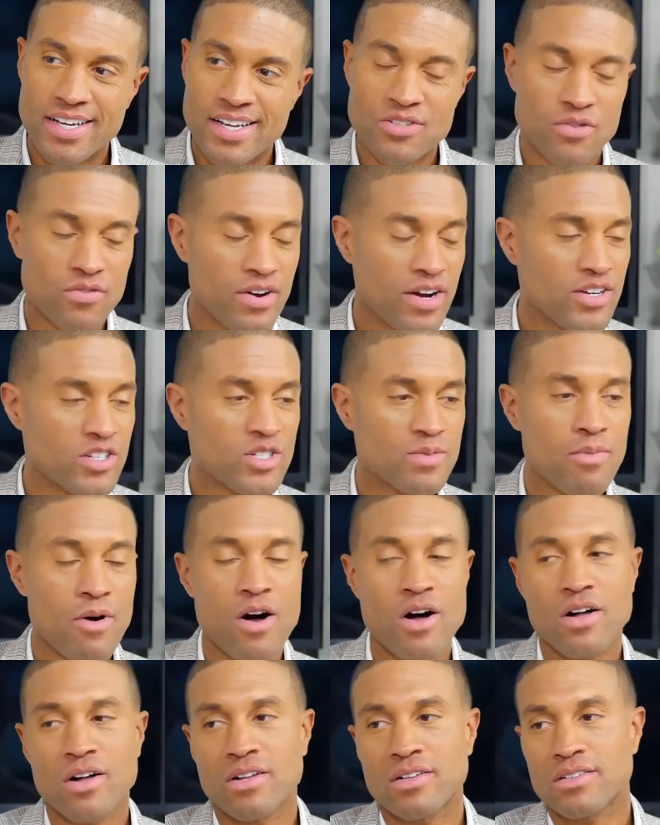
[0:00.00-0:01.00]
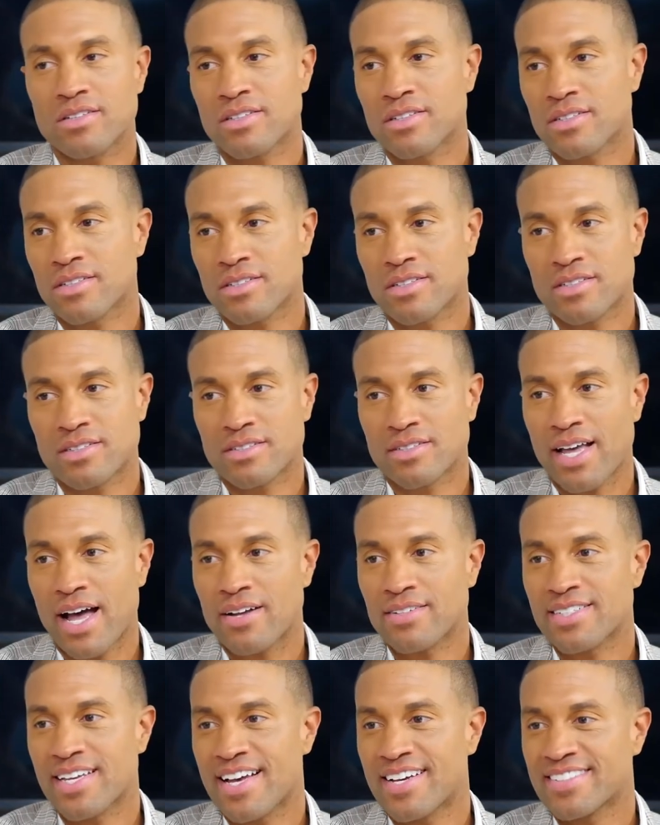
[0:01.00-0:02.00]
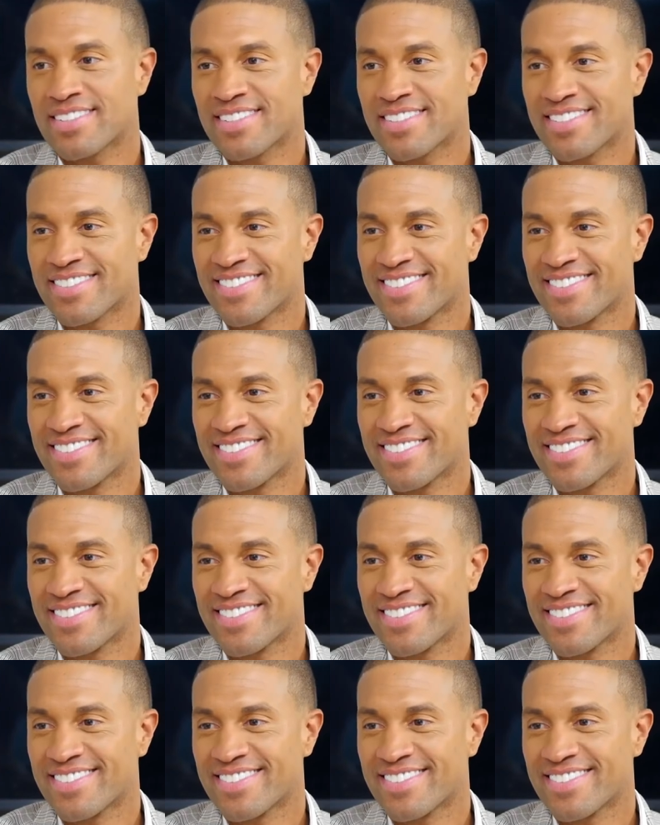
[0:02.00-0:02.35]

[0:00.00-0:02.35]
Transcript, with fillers: Yeah. So okay. very small little cow town.